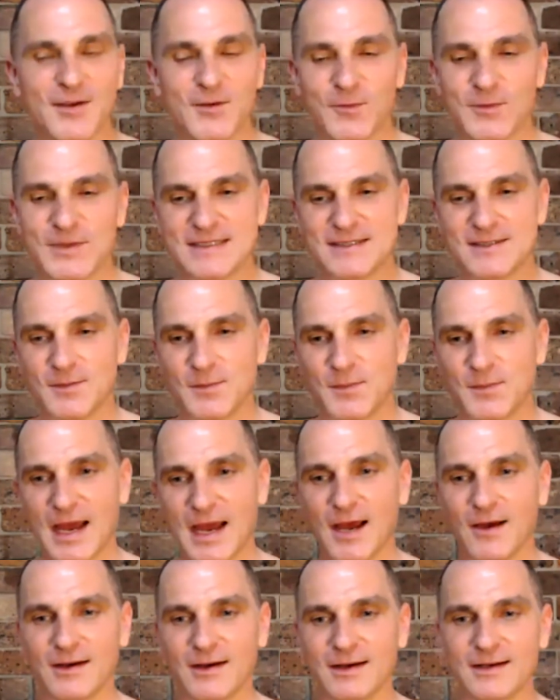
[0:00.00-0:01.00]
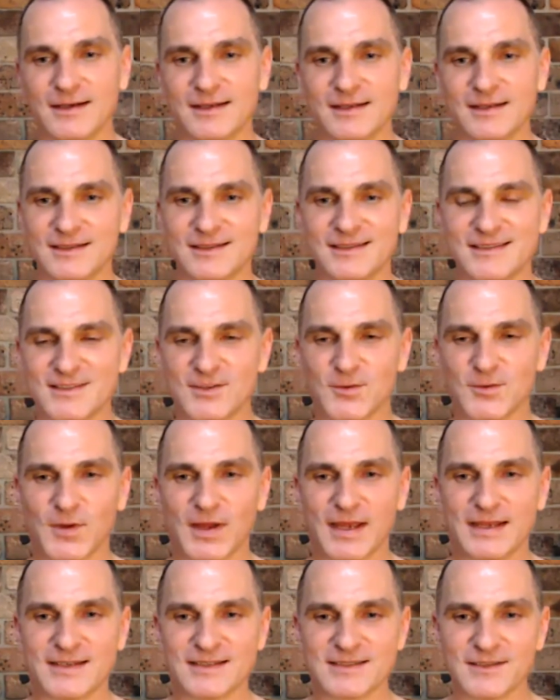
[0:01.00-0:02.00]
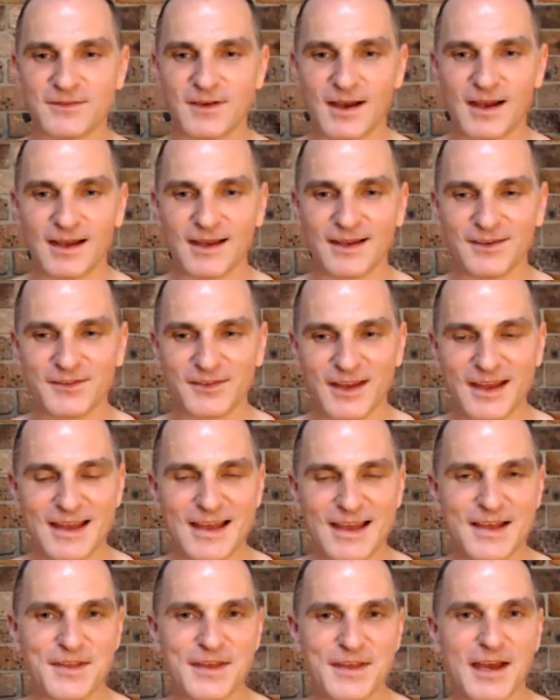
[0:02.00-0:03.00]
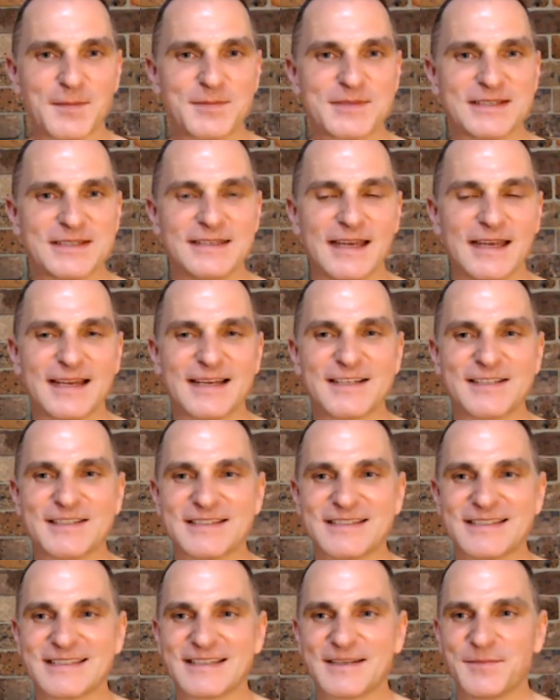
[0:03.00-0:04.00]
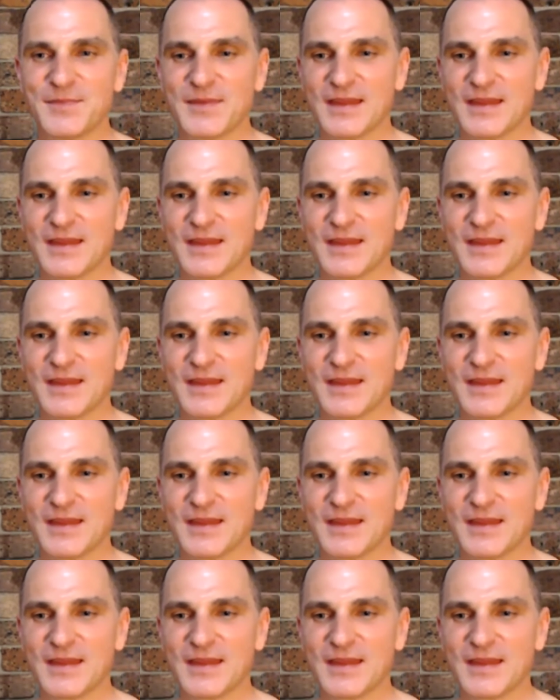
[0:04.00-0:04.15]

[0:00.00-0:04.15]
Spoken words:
Wisdom power is the way to survive the ups and downs.